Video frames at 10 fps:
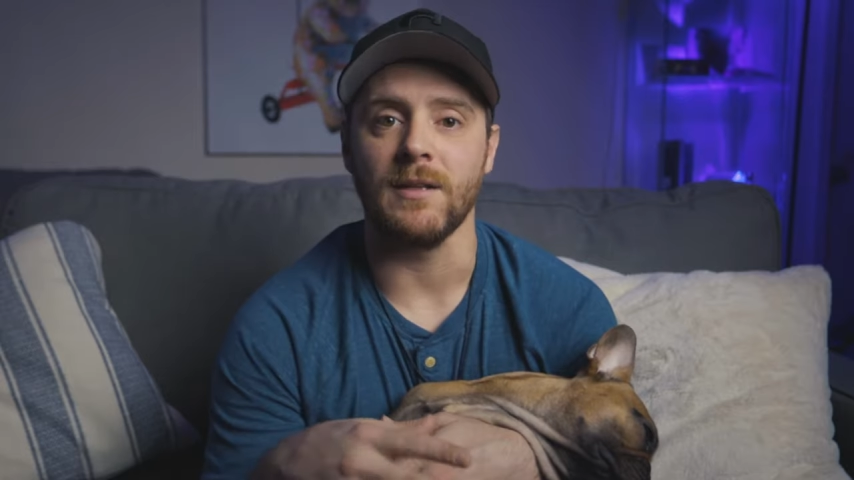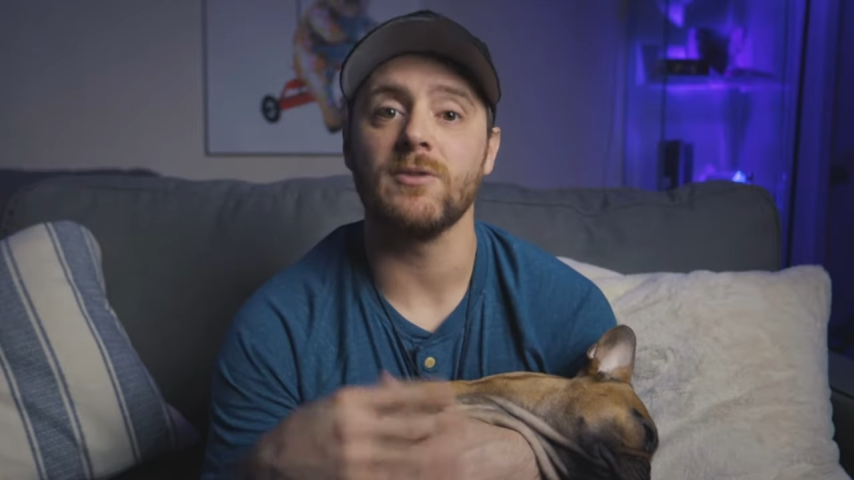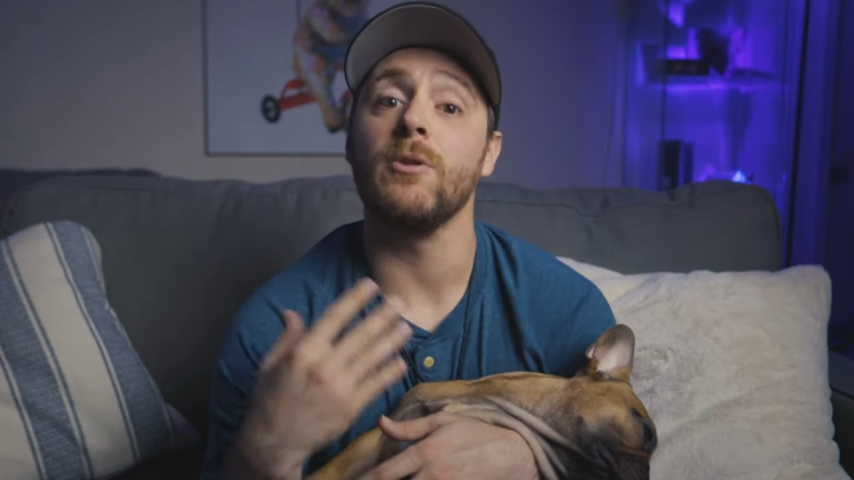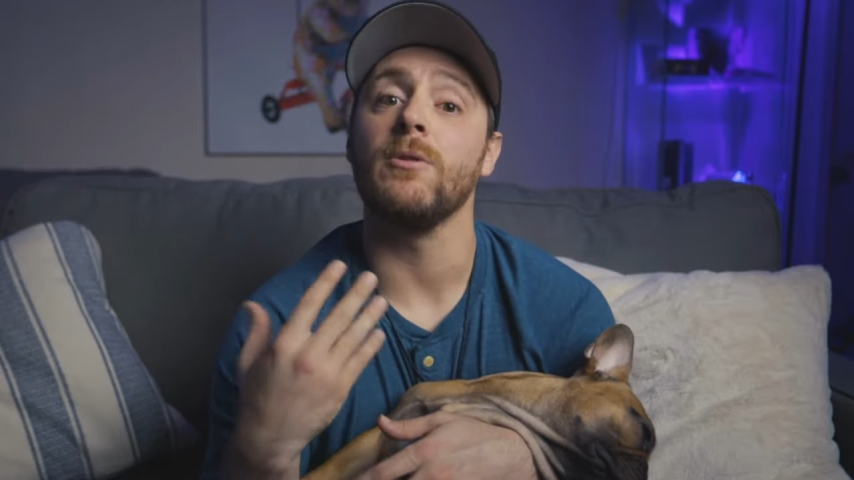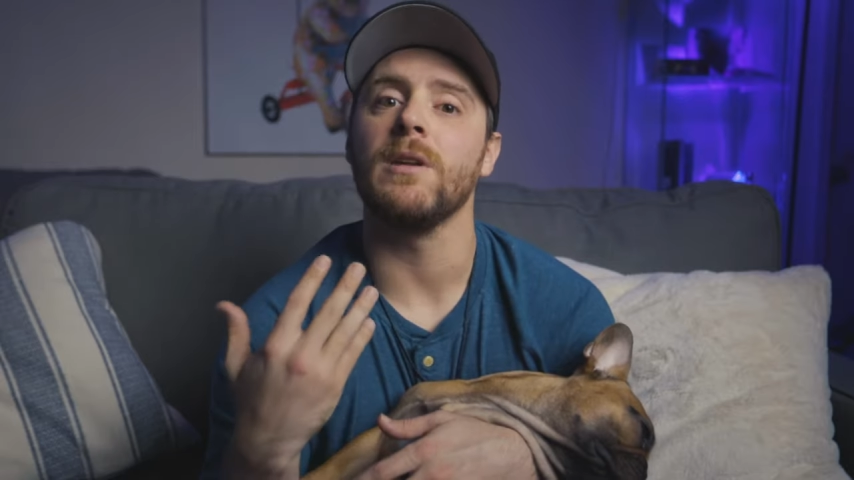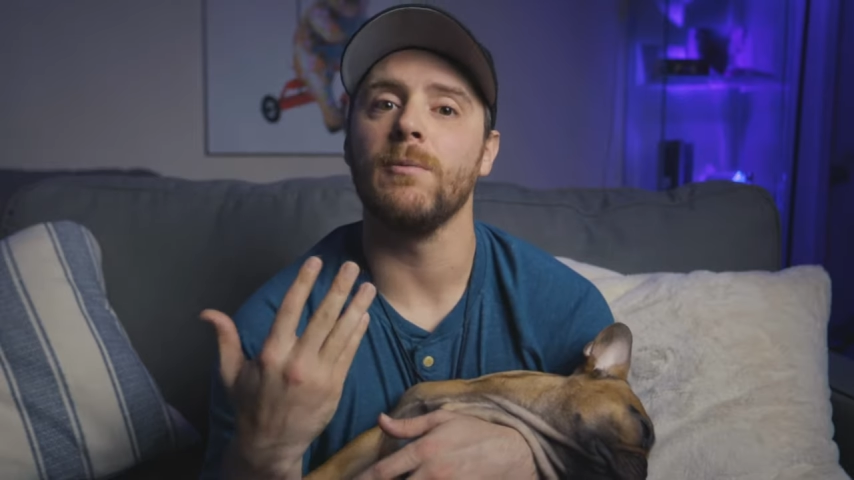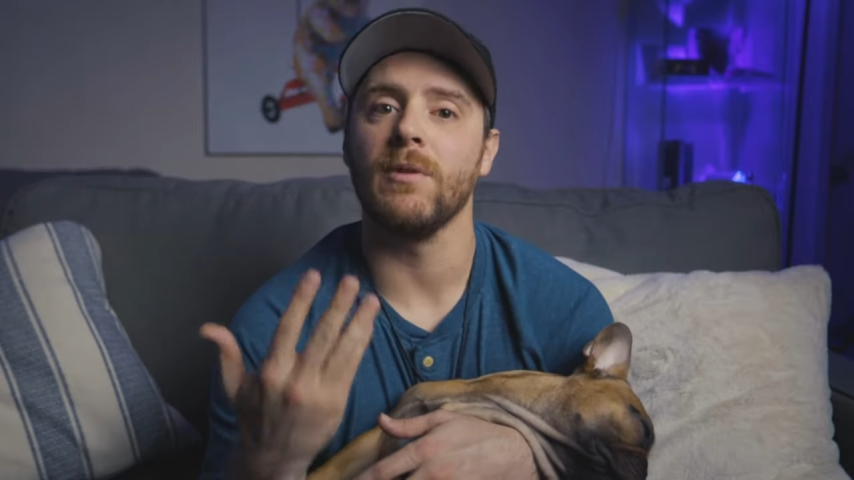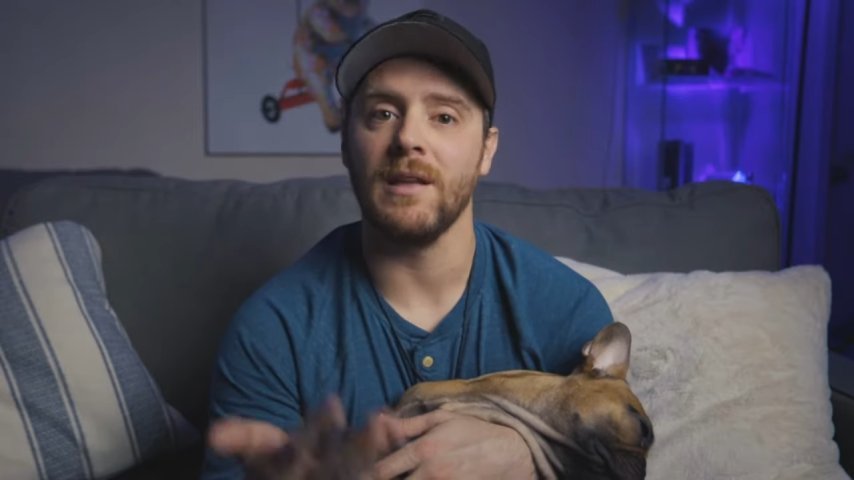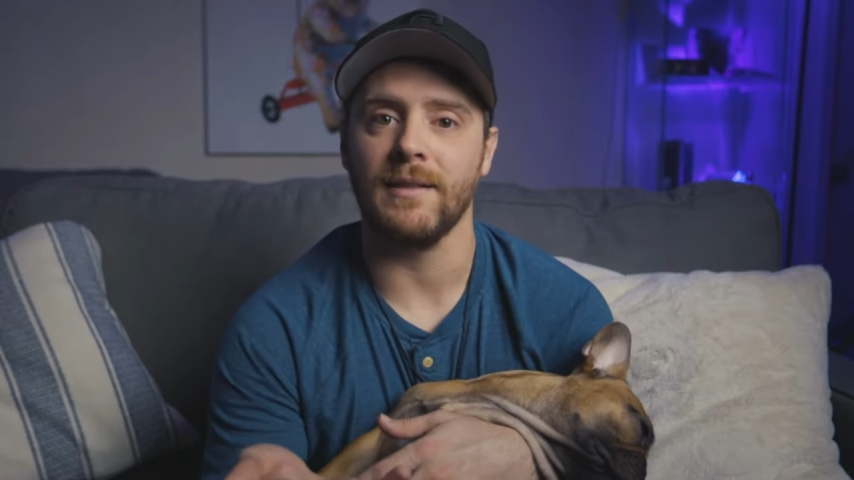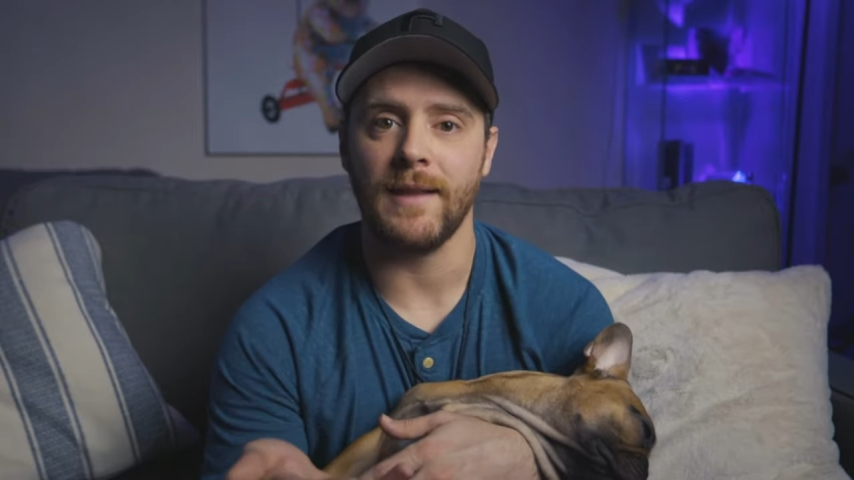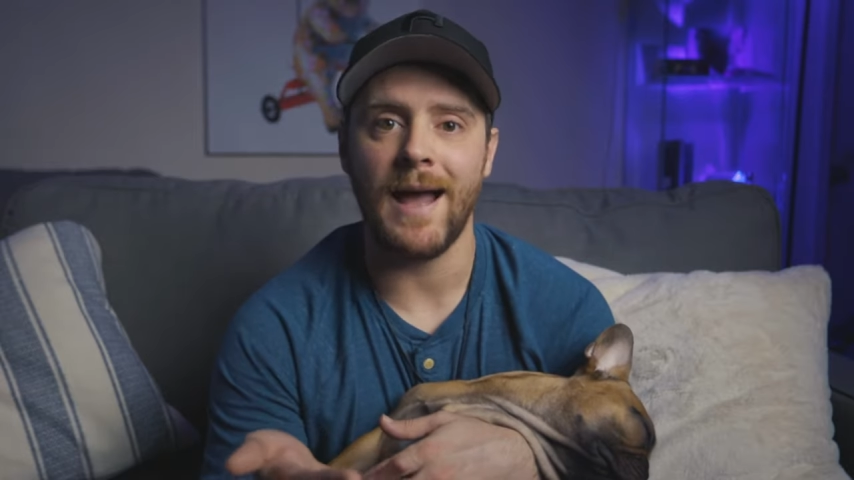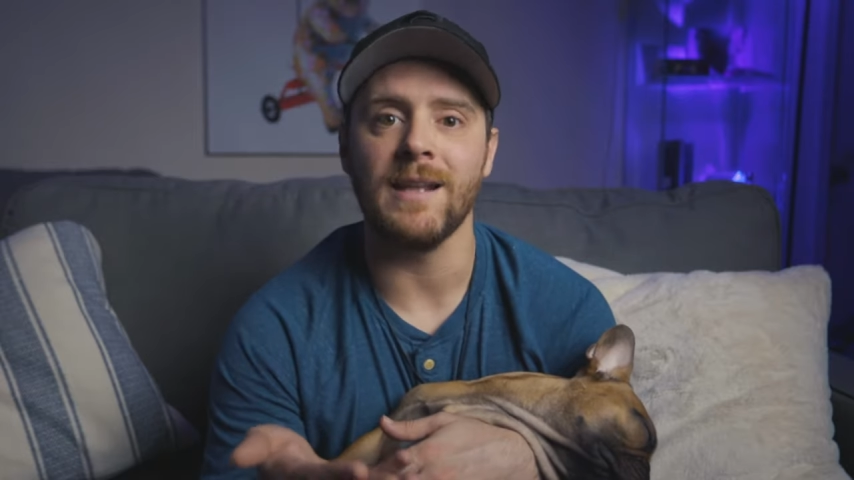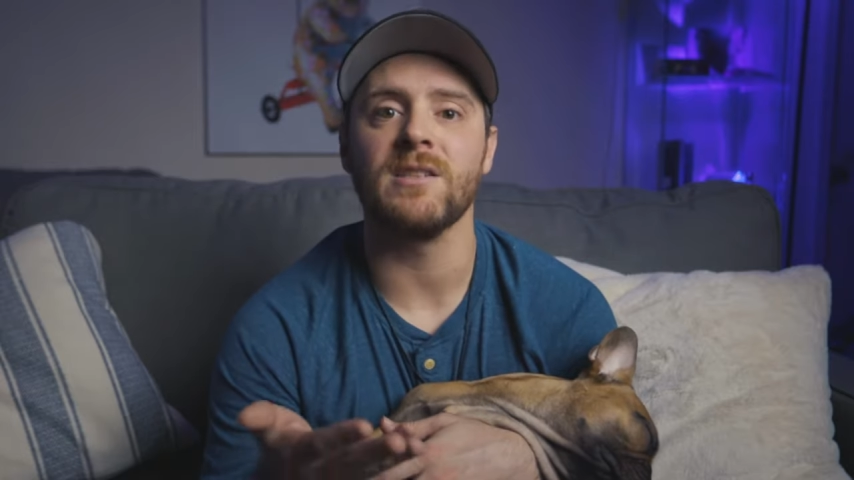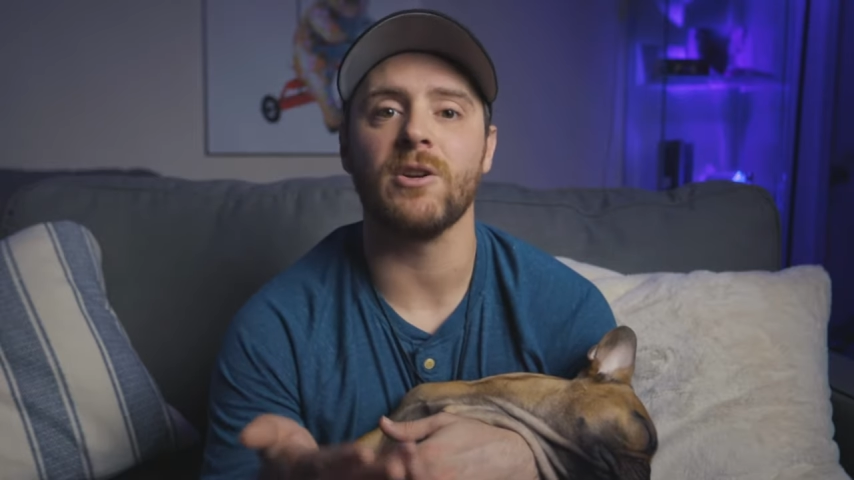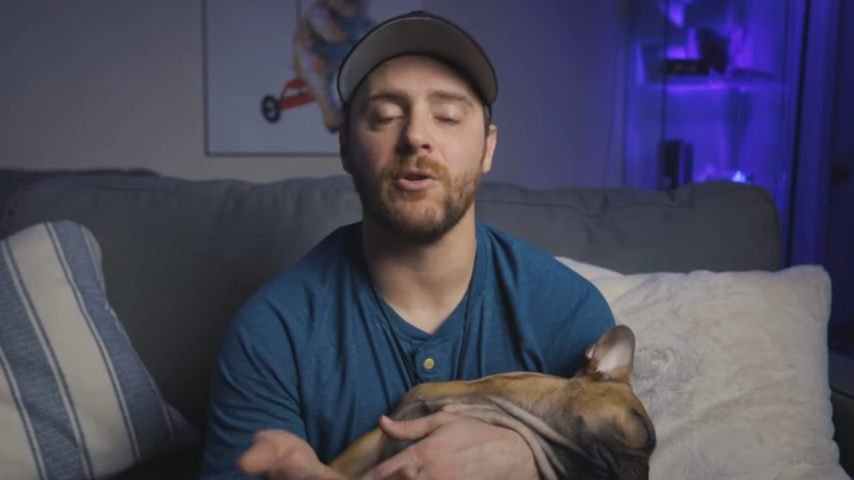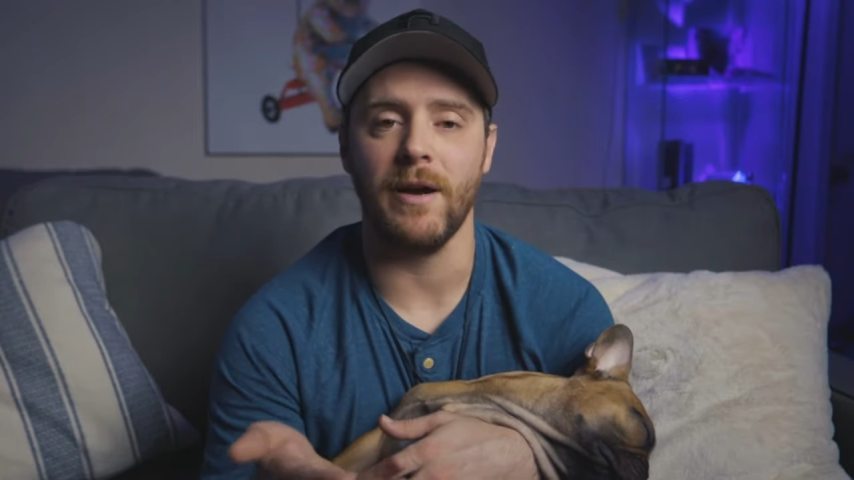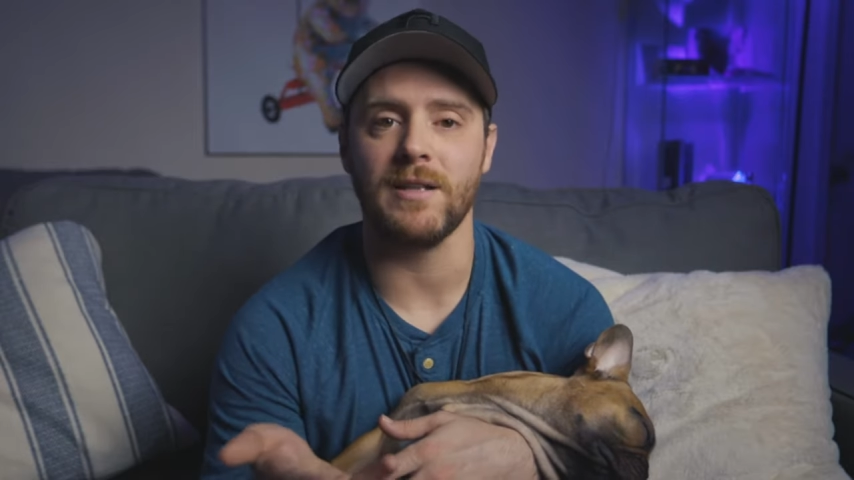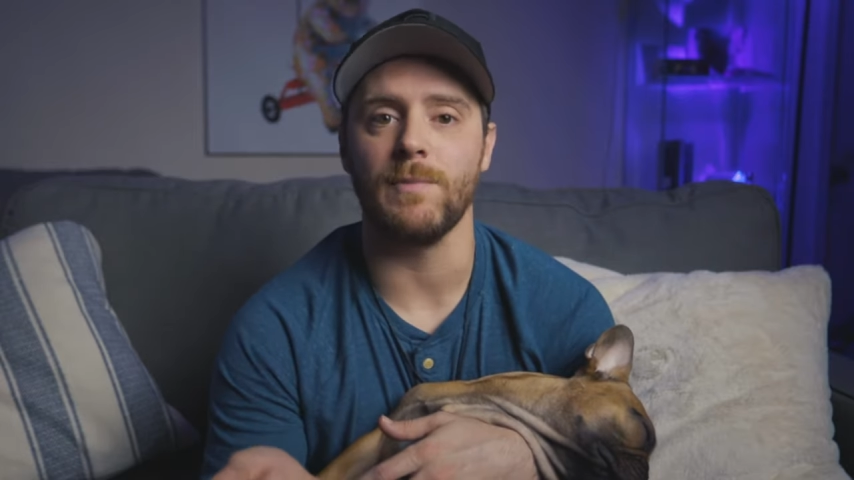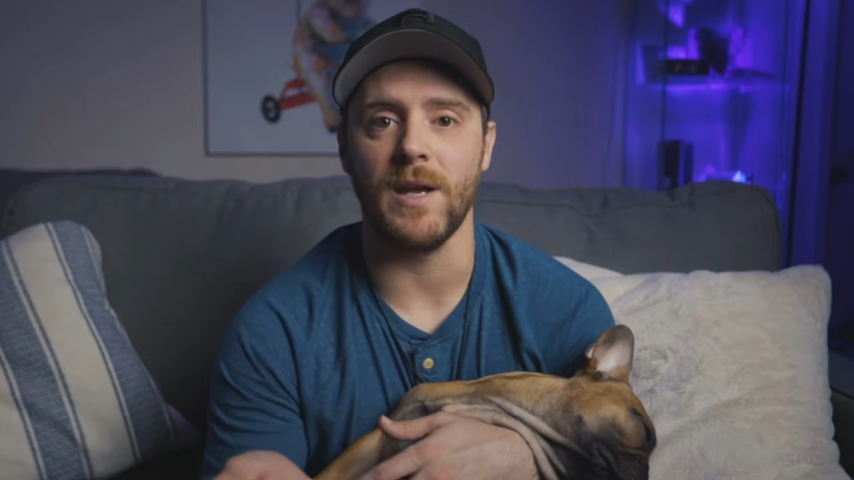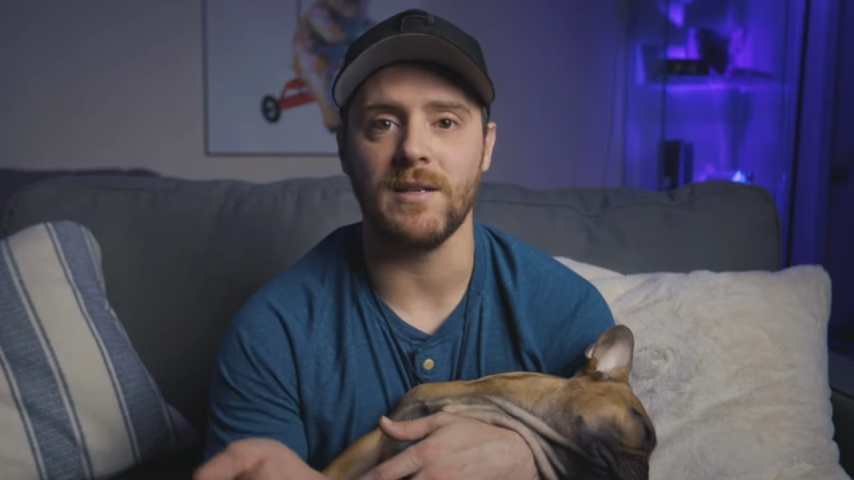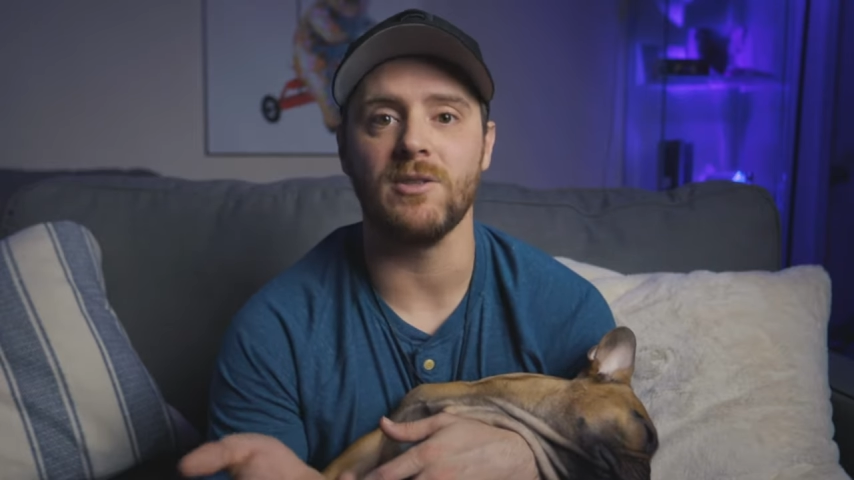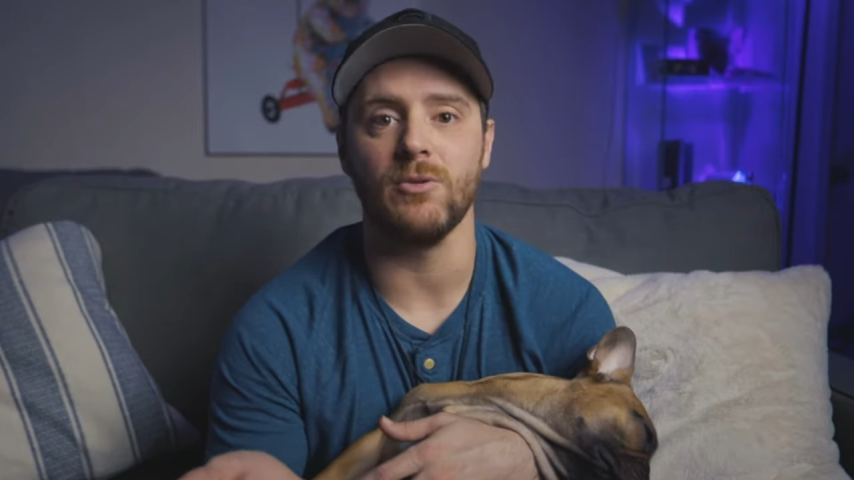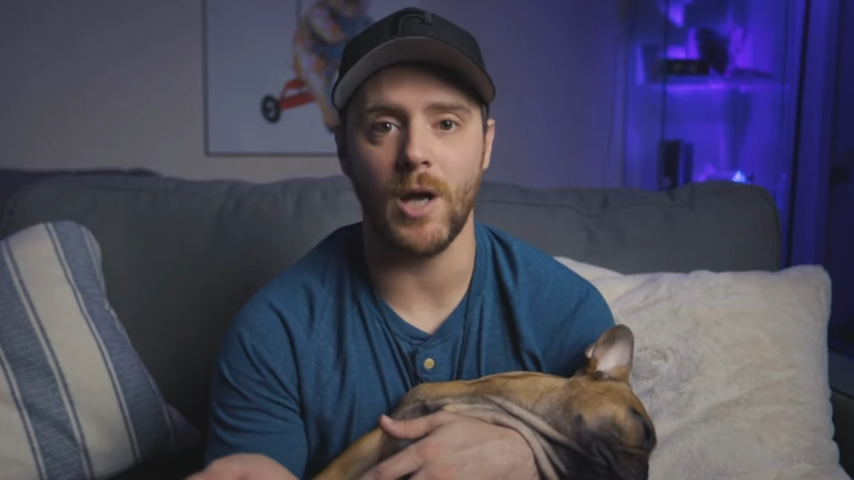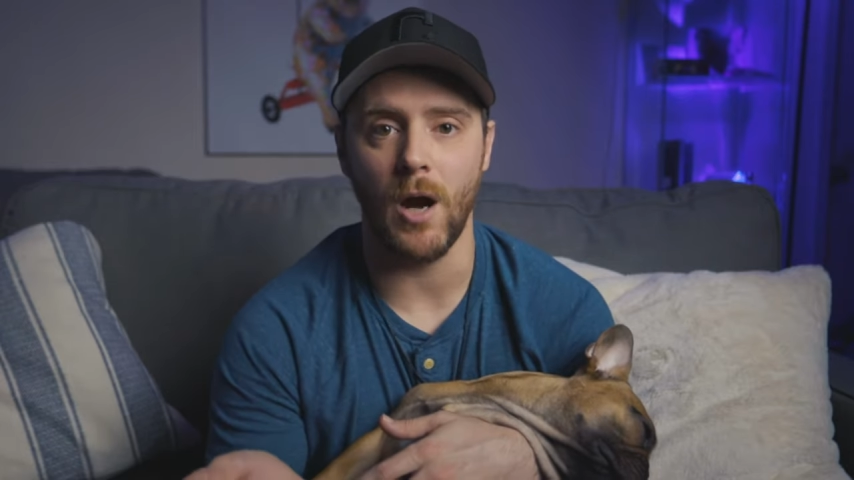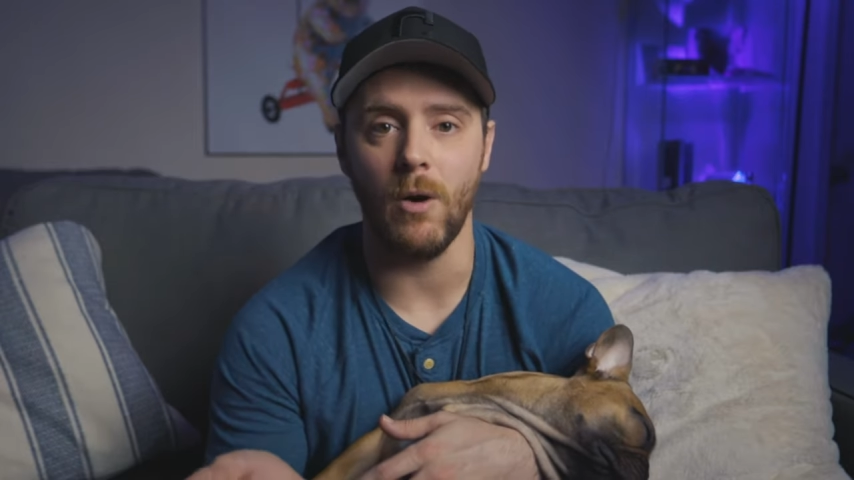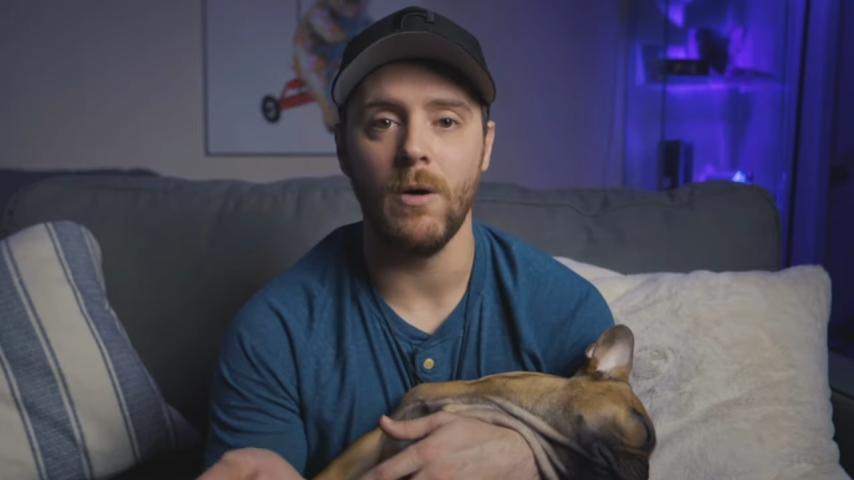So he will think that is the correct space to go.